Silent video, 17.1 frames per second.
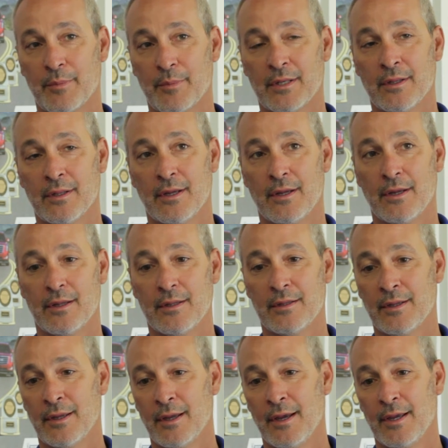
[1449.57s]
I mean,
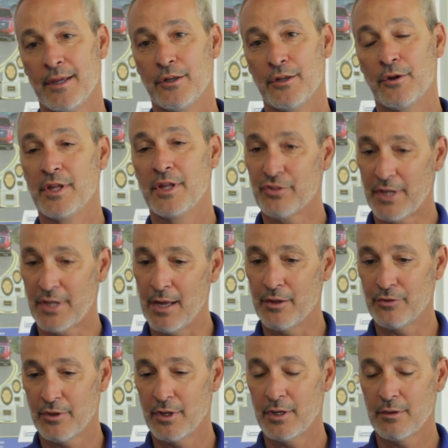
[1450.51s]
these
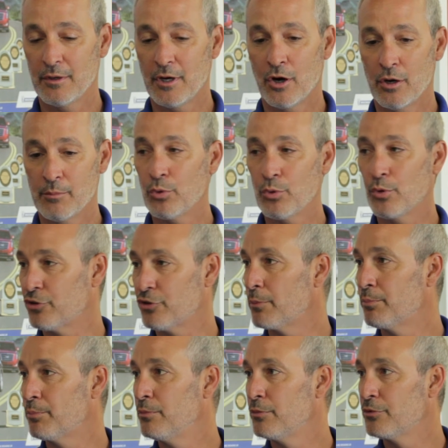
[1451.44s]
guys, our employees
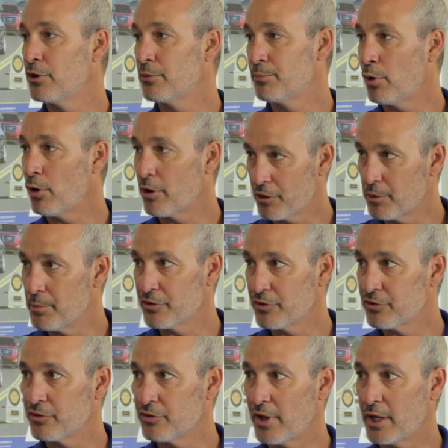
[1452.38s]
they're part of the
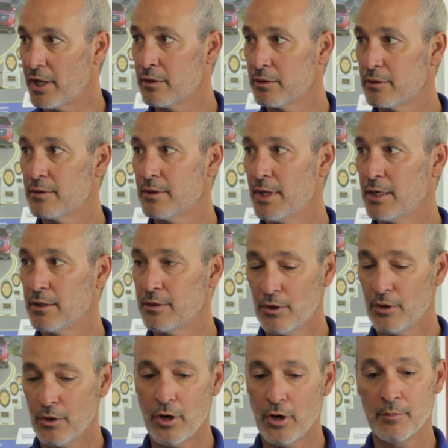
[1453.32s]
business. They
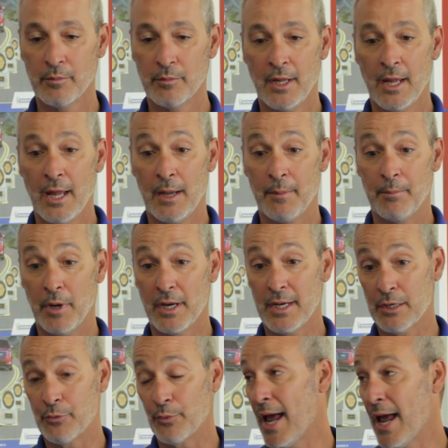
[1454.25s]
are, but
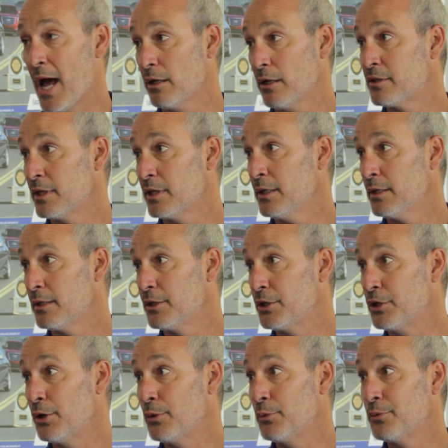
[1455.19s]
in reality,
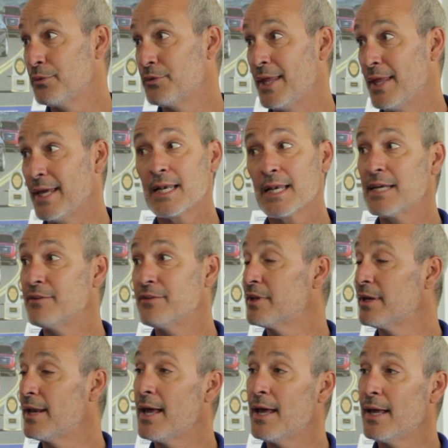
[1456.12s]
they can leave
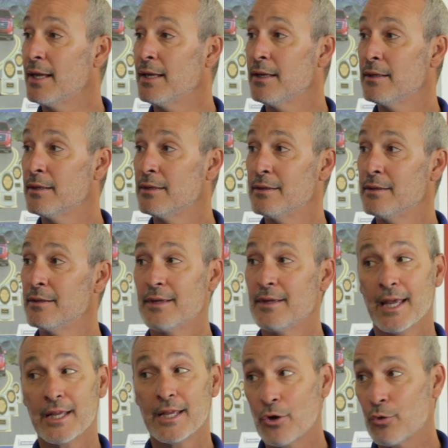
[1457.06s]
today
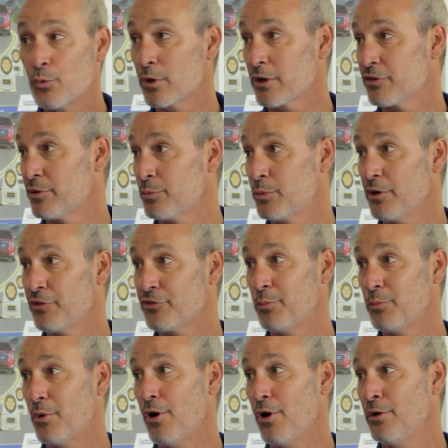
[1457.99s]
and go work somewhere else
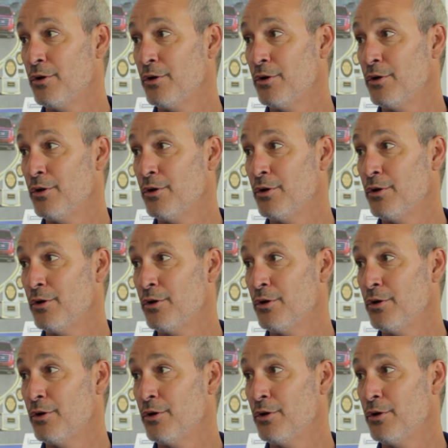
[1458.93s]
tomorrow.